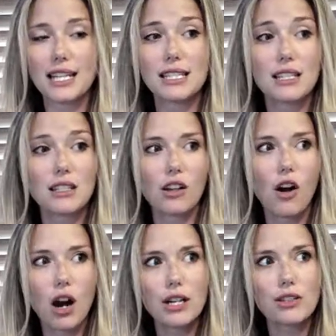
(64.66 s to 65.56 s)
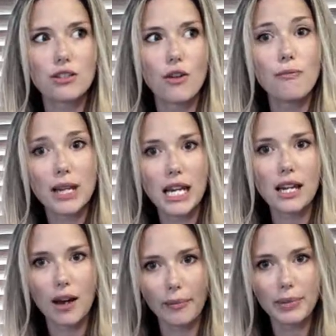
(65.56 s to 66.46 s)
And since there are so
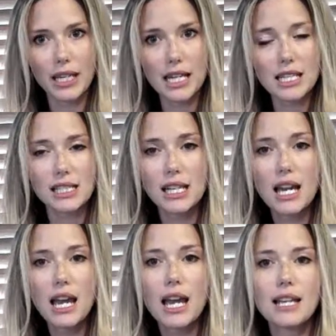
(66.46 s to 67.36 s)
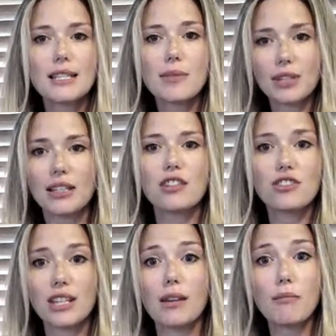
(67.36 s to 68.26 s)
many companies, it seems like they
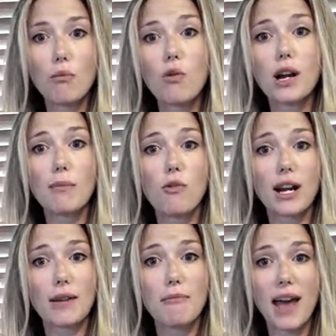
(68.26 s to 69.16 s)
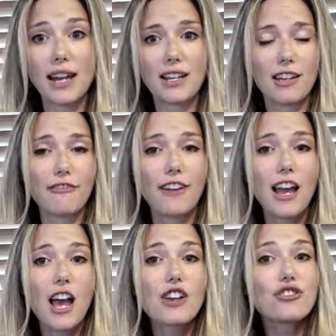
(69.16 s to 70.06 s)
just get more and more competitive.
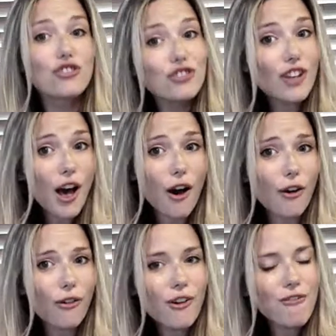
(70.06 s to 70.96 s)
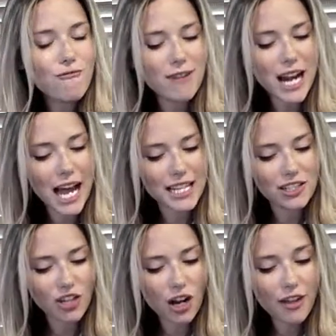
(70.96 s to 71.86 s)
So when I
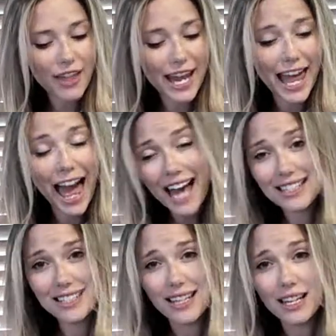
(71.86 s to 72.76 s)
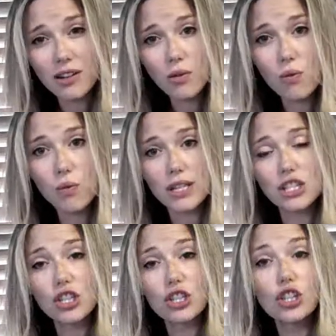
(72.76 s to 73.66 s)
saw that ACTA
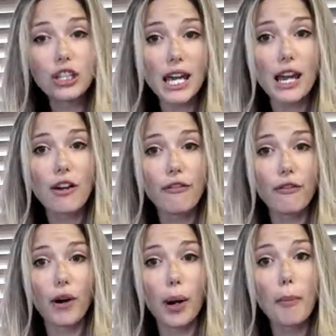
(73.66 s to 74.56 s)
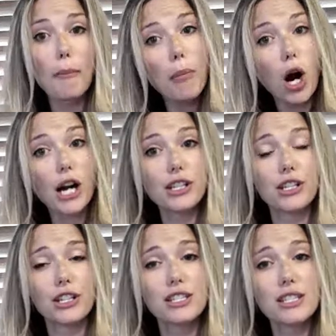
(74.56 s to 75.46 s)
was looking for
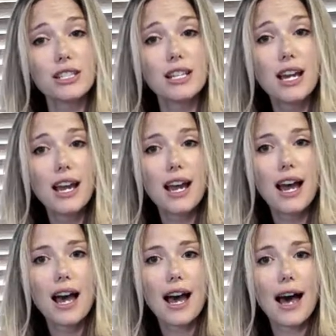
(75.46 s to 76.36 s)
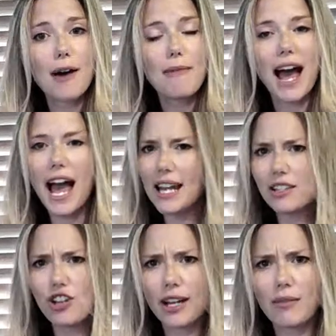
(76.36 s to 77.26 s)
partners, I had
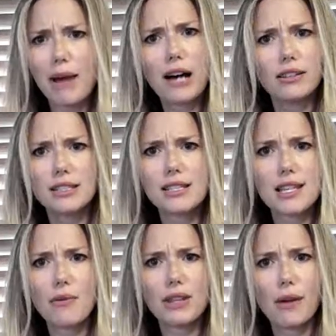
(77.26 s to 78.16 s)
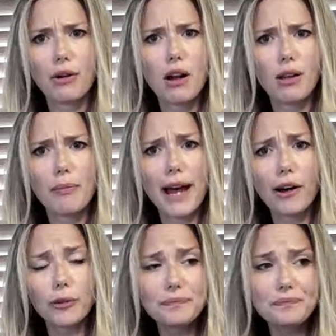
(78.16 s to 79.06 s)
to check them out and see what they were all about.